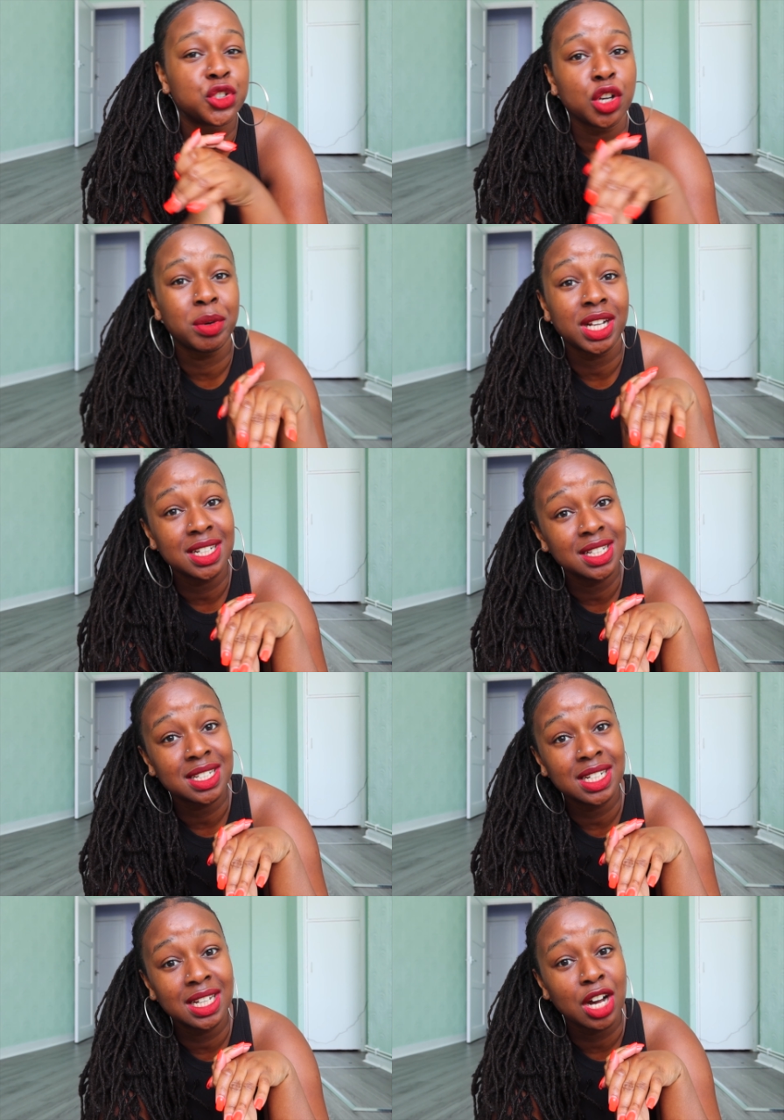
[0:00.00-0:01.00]
shop and I need
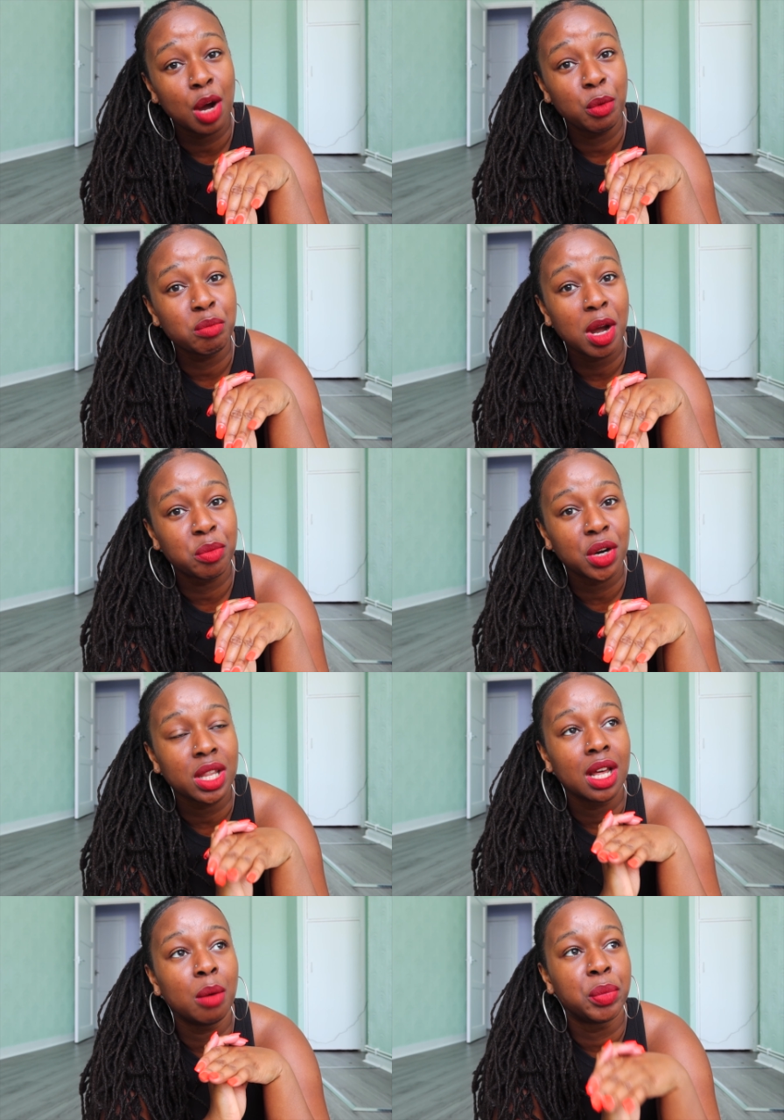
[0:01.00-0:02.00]
to link up with my
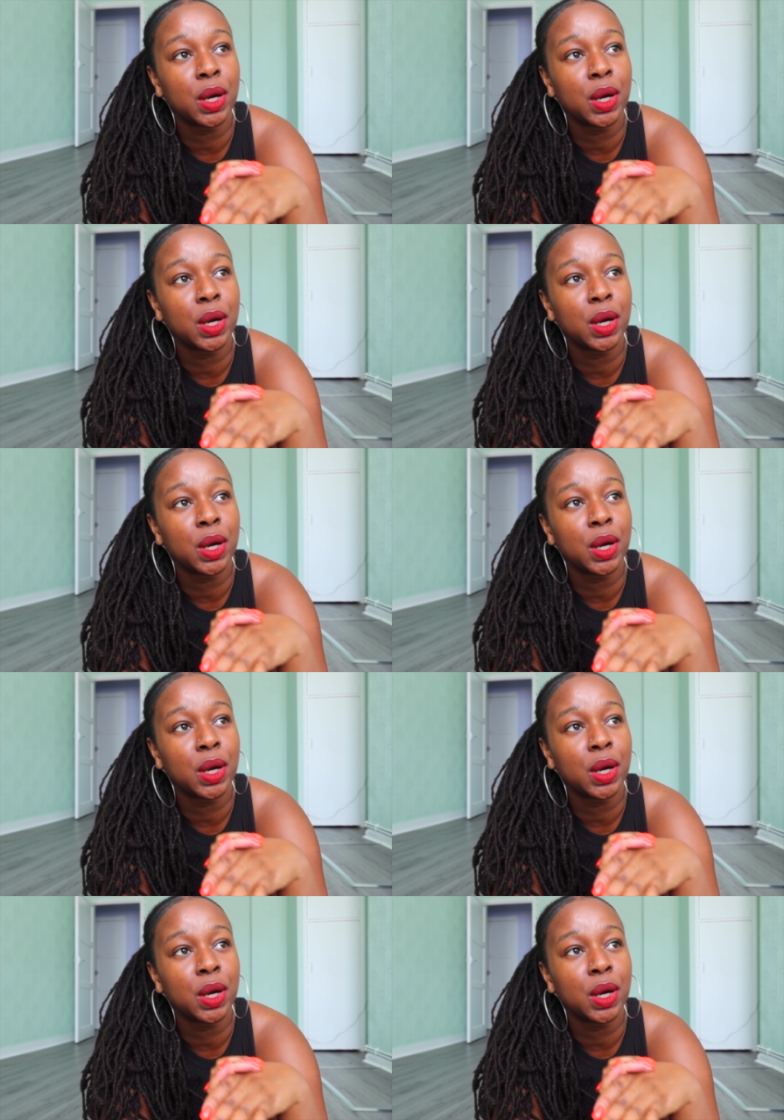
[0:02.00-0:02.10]
brother.